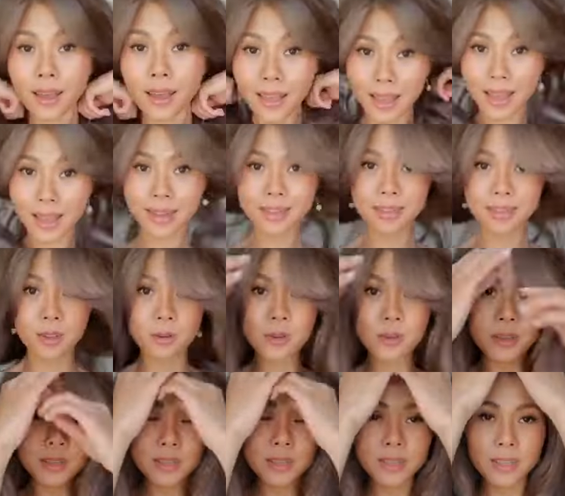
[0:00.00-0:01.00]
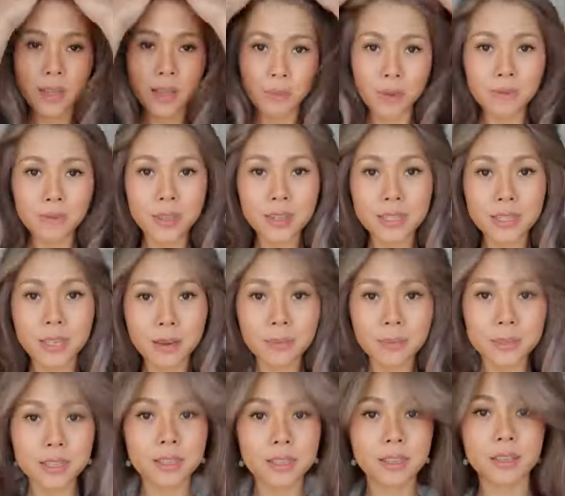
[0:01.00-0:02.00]
And those are some of the
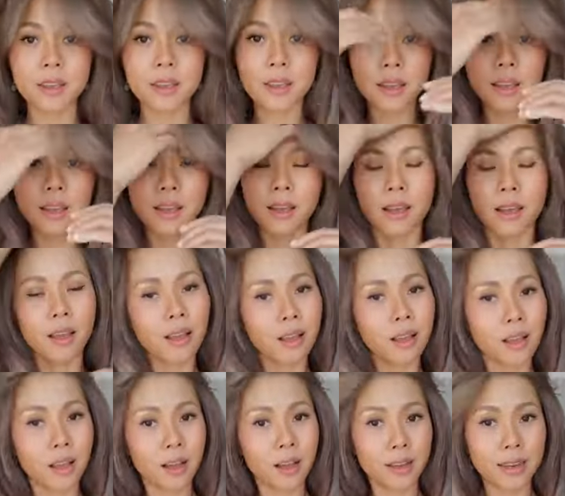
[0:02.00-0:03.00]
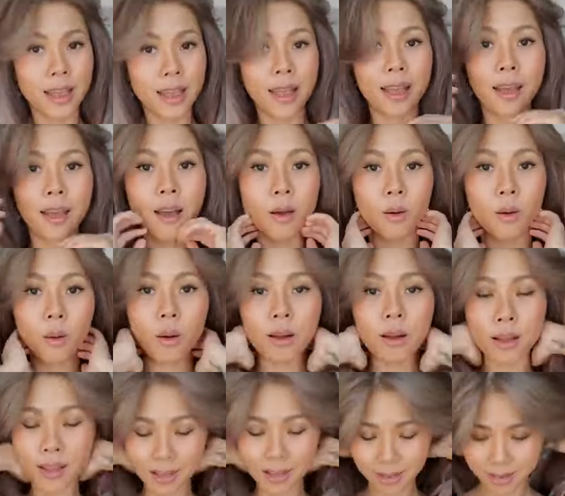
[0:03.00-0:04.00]
tips on how
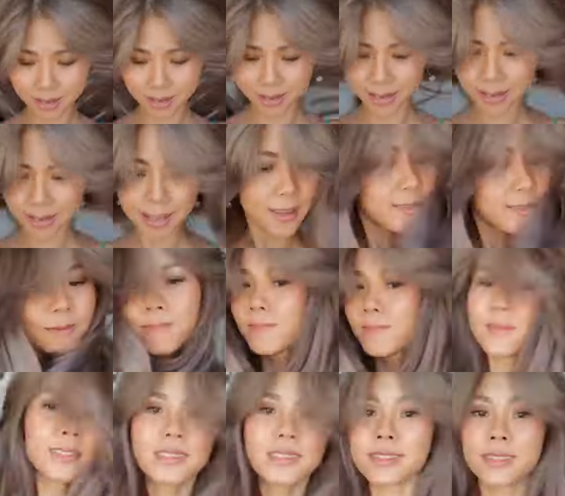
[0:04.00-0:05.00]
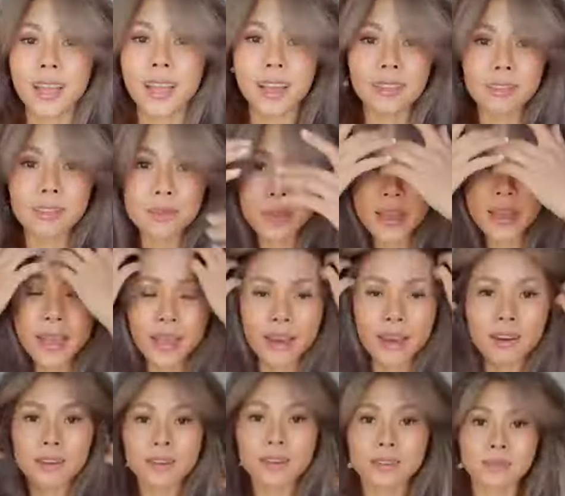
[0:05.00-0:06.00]
I style my
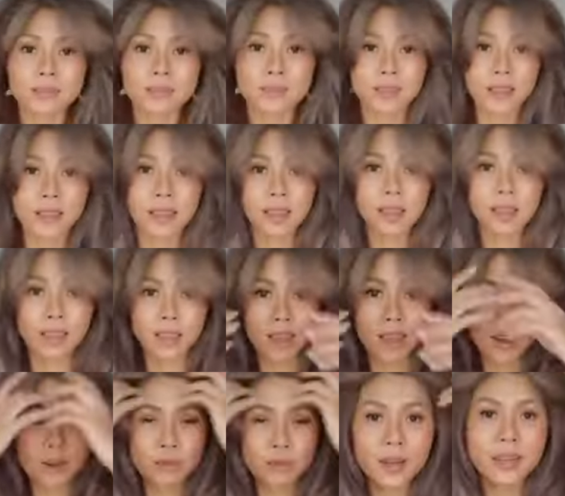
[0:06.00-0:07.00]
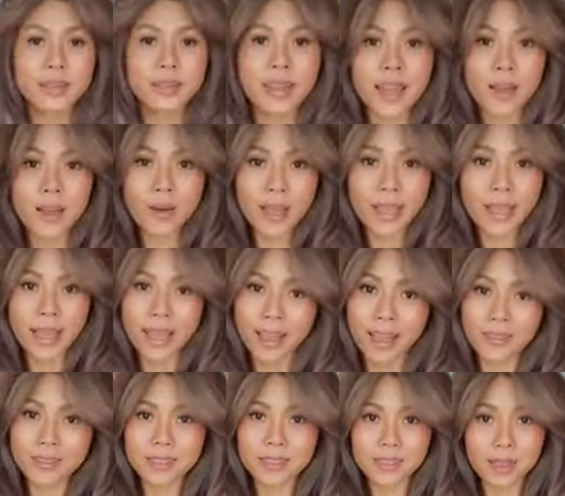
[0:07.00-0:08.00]
hair. Right now I
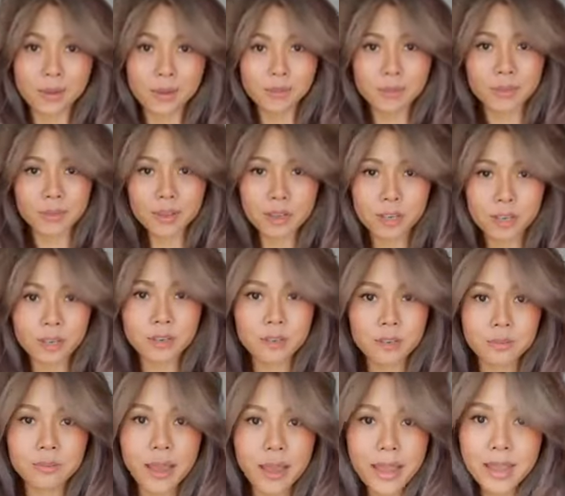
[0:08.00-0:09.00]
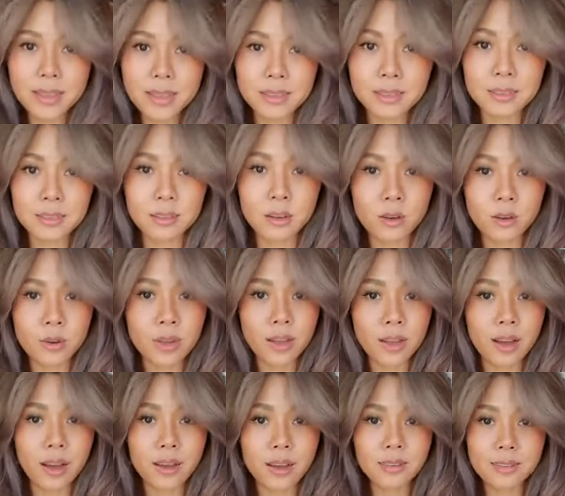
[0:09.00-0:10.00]
have some curtain bangs going
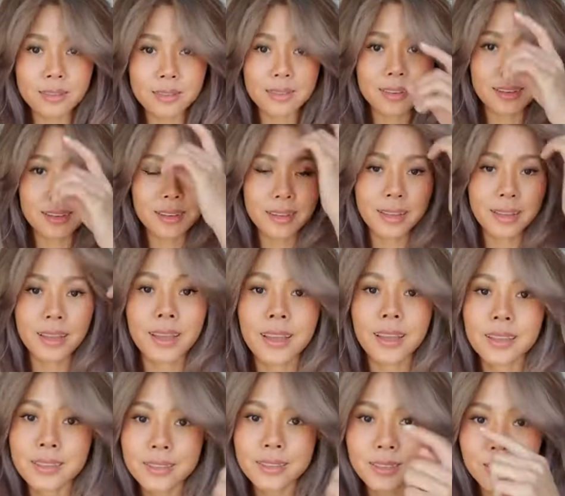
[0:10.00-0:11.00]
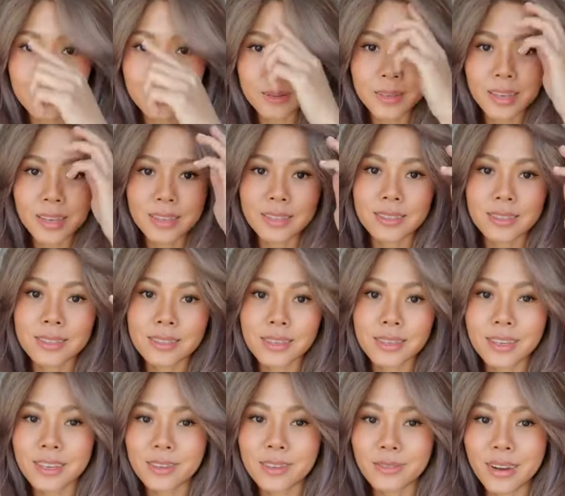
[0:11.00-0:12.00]
on, as you can
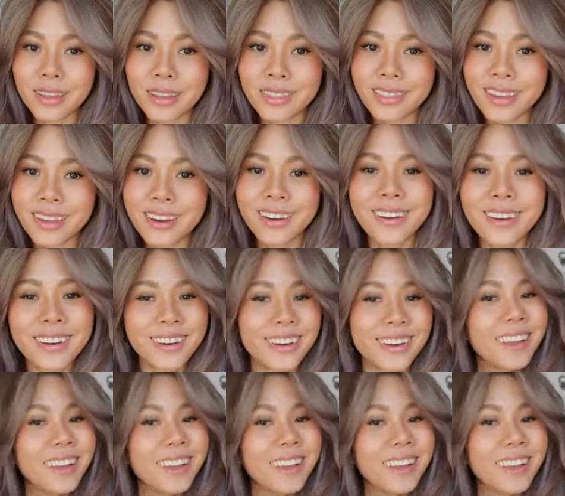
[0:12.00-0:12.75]
see right there.